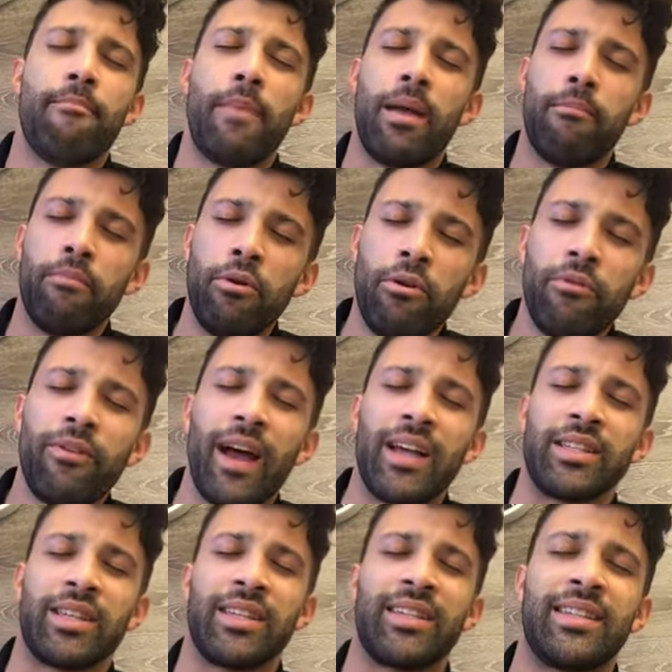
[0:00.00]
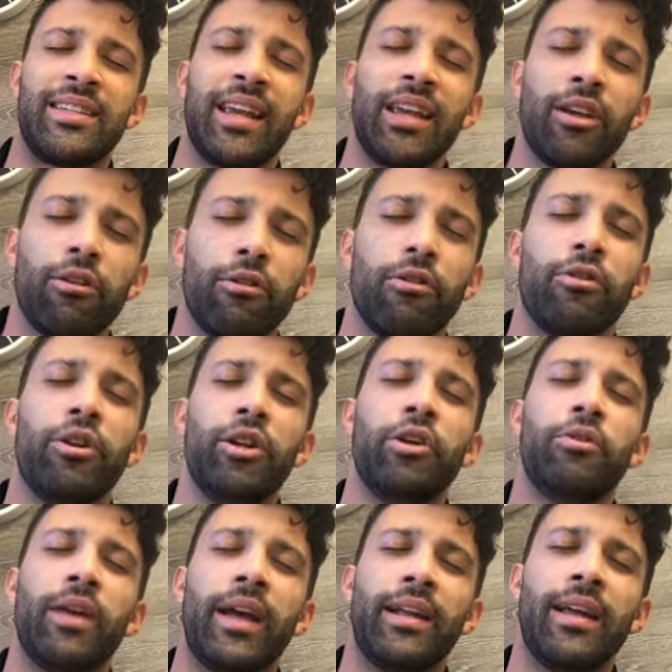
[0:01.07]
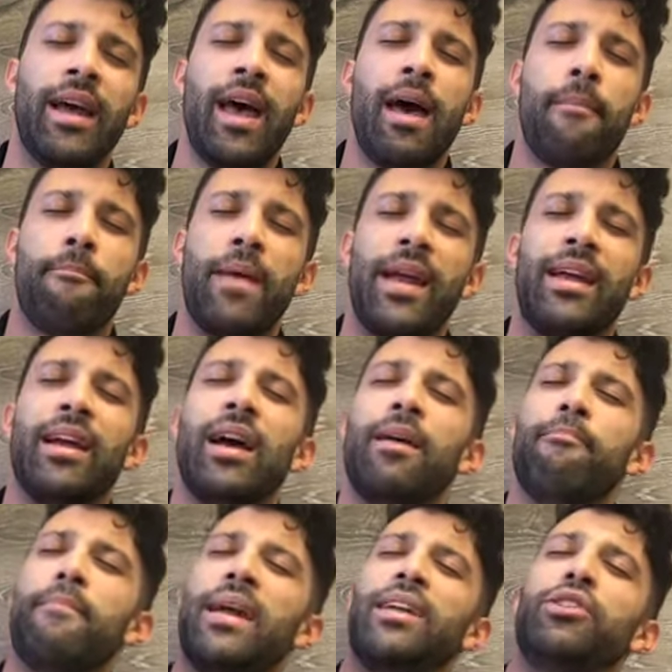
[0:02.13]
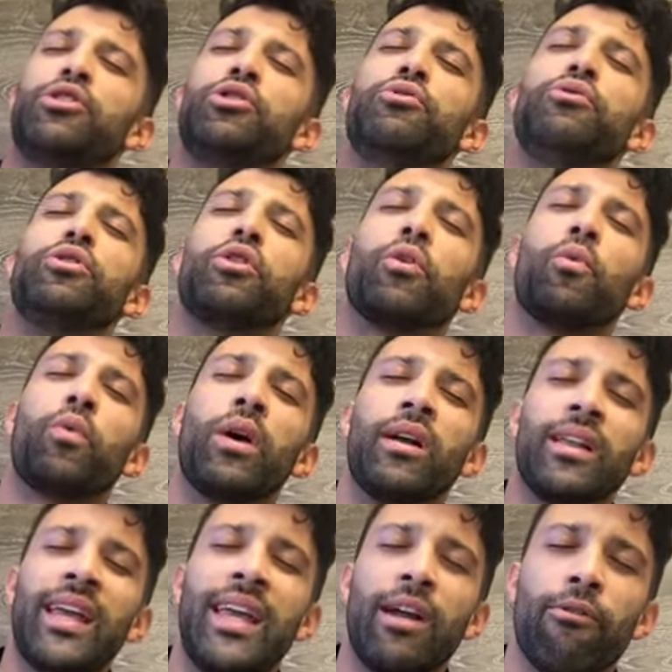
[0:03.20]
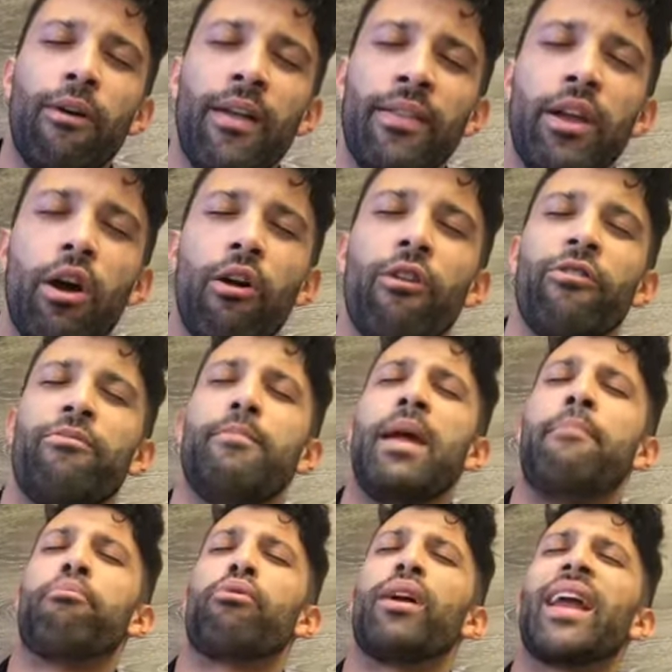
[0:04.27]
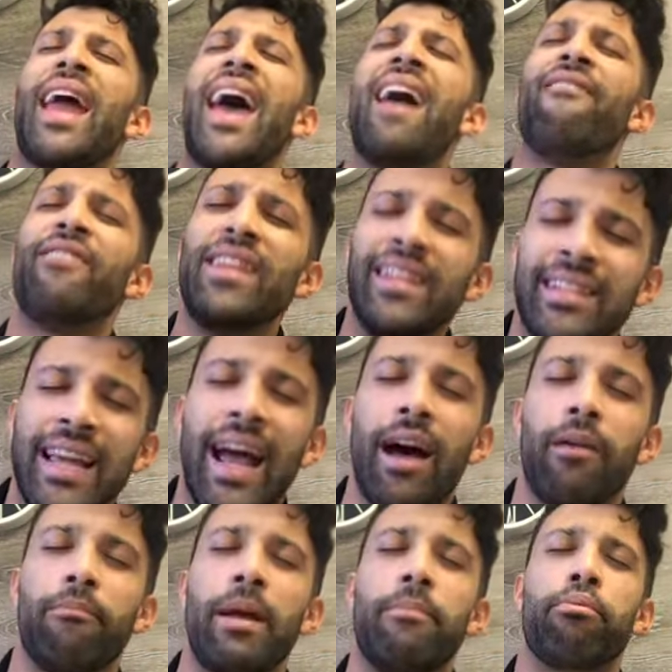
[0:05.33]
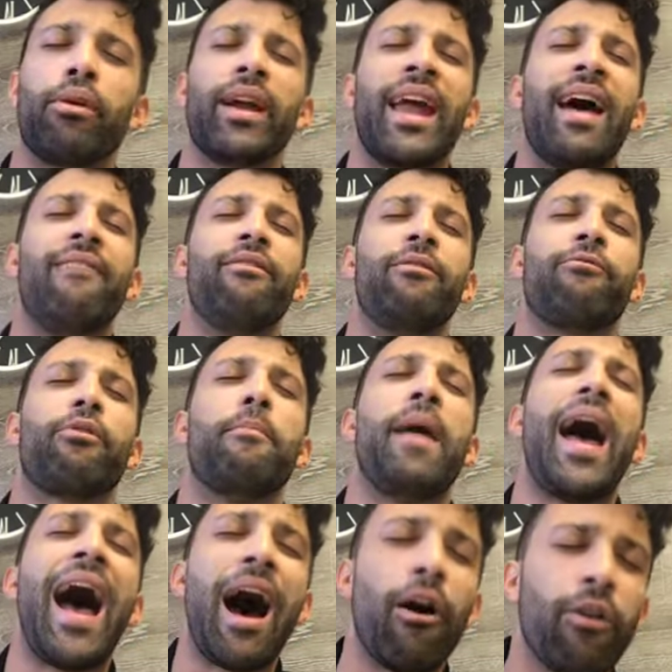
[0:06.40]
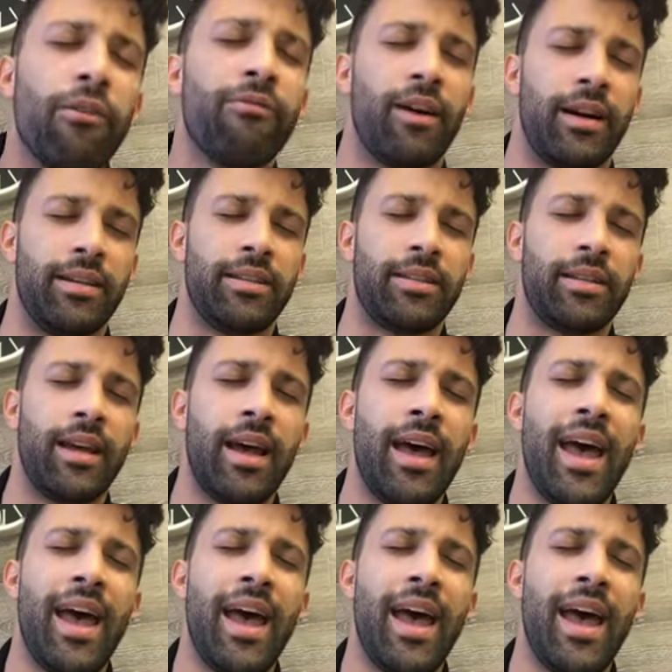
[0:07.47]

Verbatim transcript: may move as a singular unit, may, may do your will here on the earth, may bring heaven down, may bring heaven from out of us,